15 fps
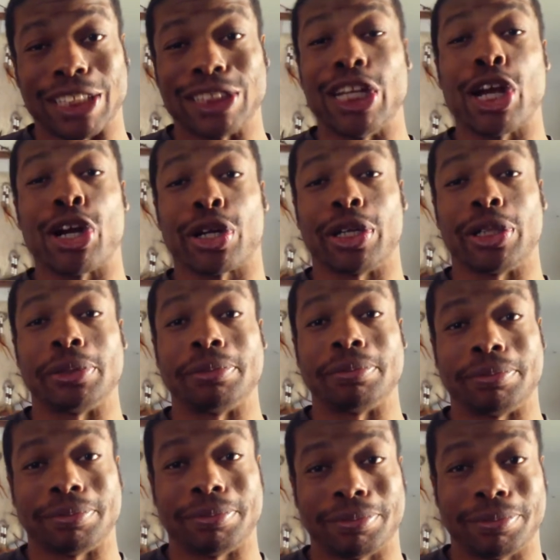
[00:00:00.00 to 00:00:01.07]
I dare you.
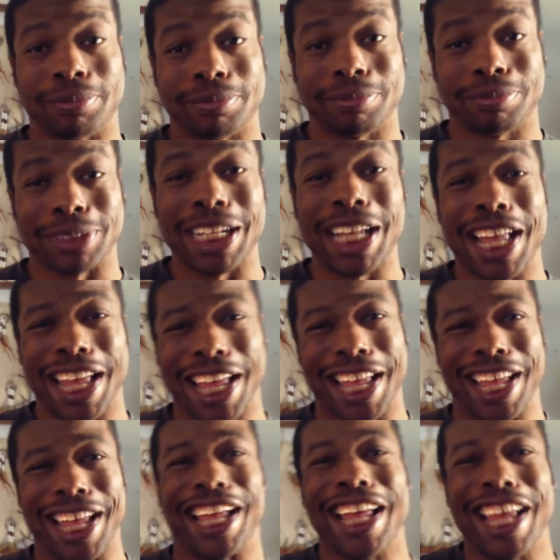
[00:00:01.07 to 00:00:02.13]

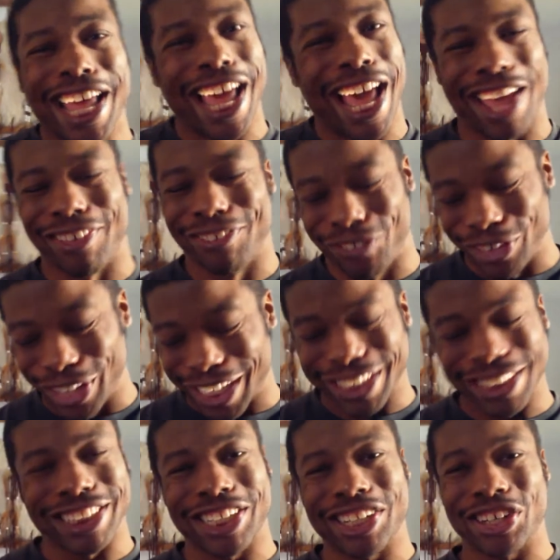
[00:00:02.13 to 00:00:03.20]
I
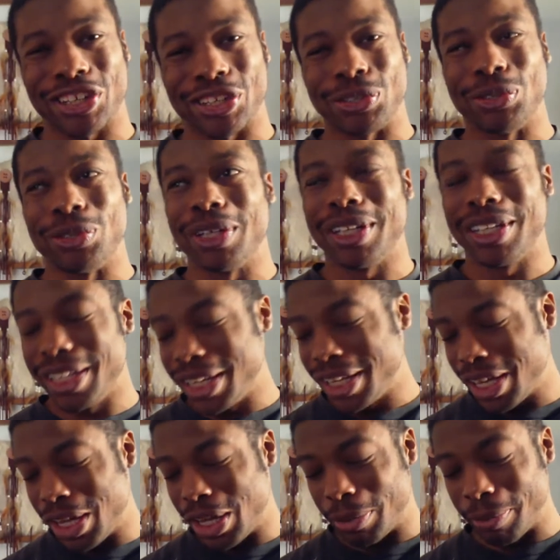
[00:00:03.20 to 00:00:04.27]
freaking dare you.
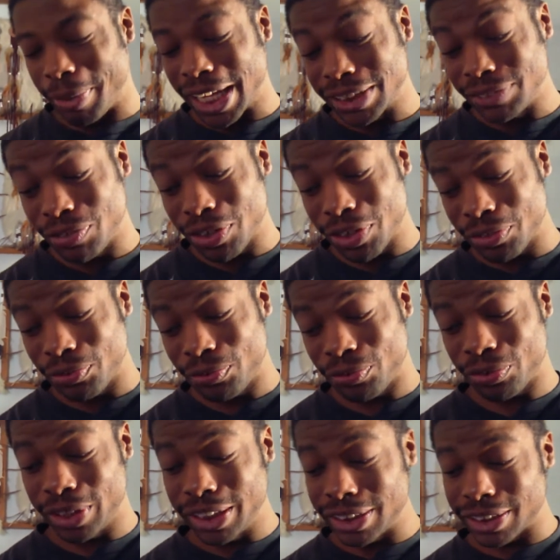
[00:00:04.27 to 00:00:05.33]
Um, as for the
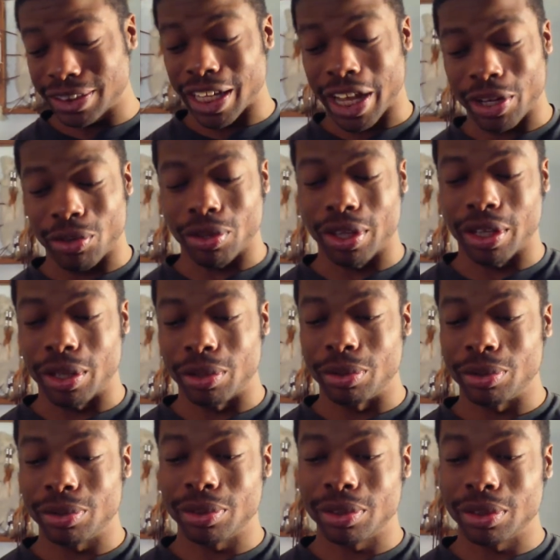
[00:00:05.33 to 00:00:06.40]
freestyle,
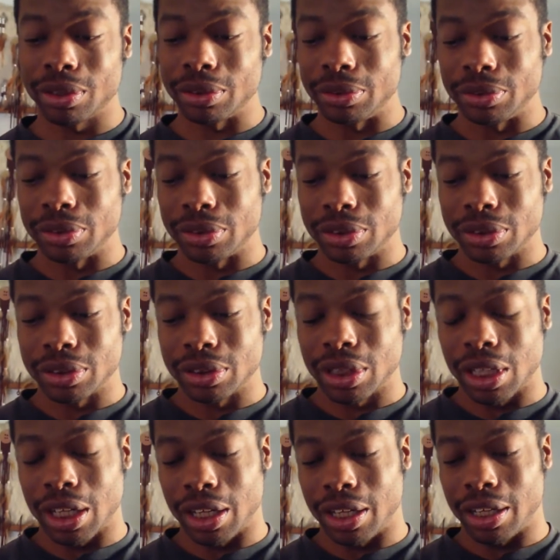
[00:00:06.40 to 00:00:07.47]
though,
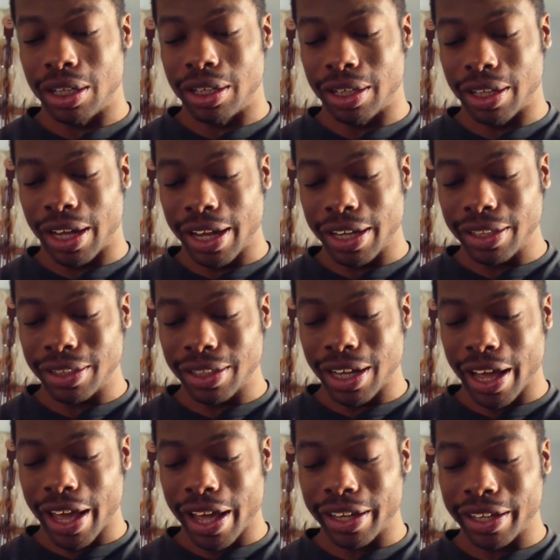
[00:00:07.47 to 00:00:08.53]
uh, I,
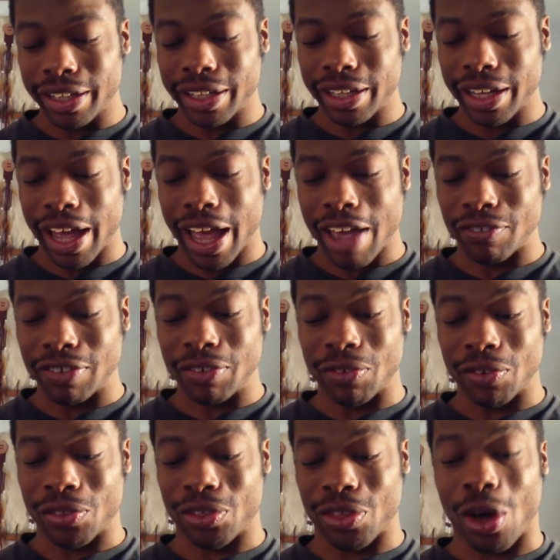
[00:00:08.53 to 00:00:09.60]
I, I haven't
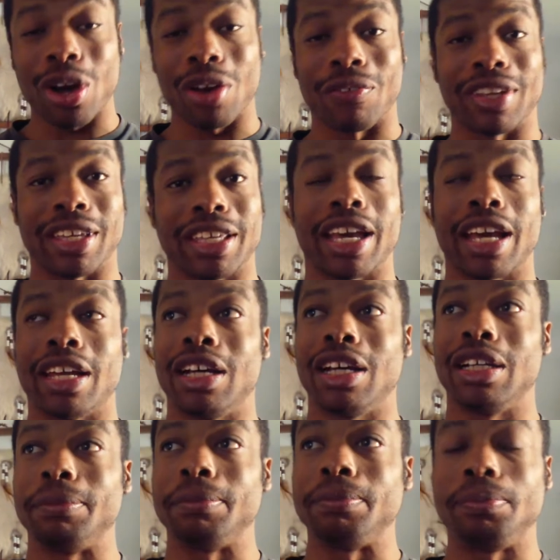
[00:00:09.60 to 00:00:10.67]
even thought of it yet.
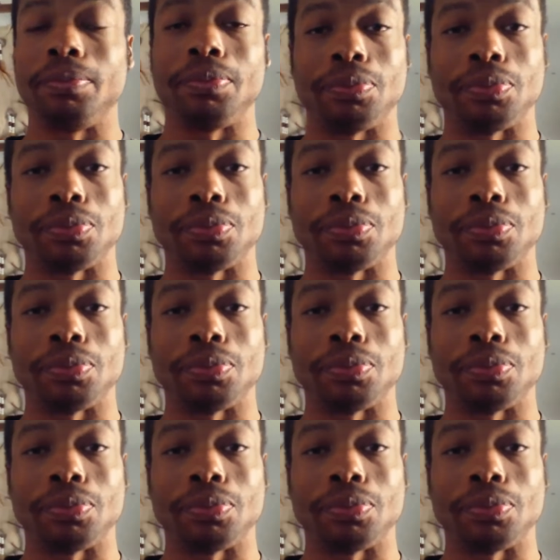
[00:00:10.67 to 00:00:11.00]
Um...